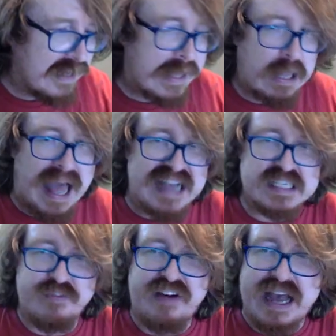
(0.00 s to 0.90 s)

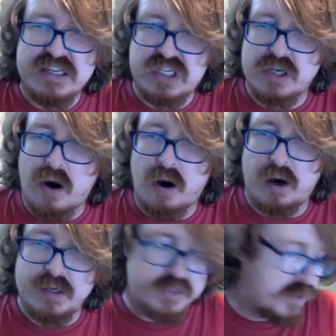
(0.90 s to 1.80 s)
classify
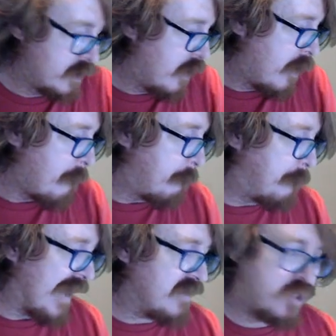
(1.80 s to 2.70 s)
stars
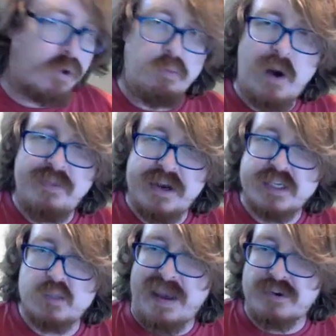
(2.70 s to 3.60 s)
based on what their
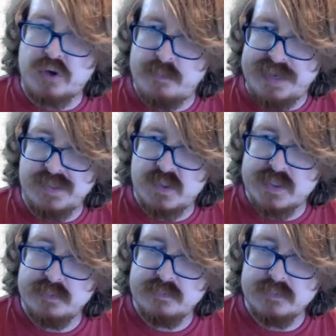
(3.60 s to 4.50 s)
spectrum is,
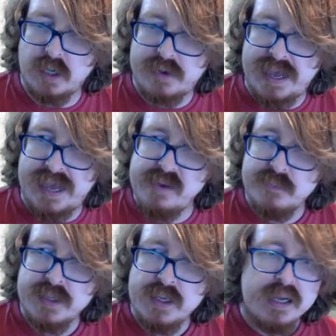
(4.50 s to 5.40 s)
okay?
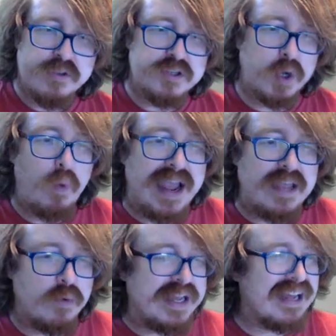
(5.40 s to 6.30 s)
There's a way
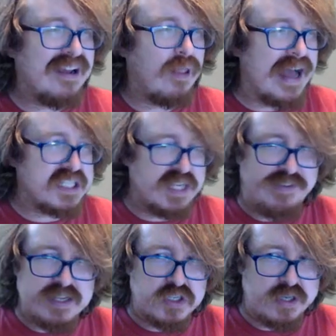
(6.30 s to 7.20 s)
that we can
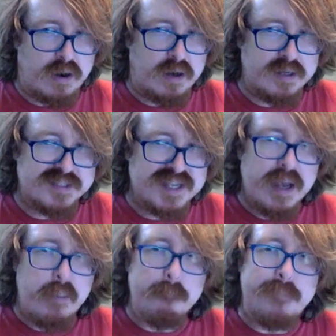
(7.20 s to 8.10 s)
classify stars
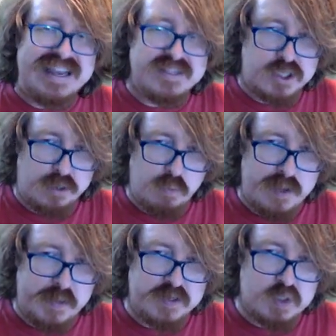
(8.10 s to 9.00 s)
based on what
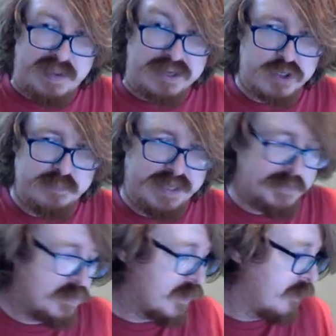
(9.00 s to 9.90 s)
their spectrum is.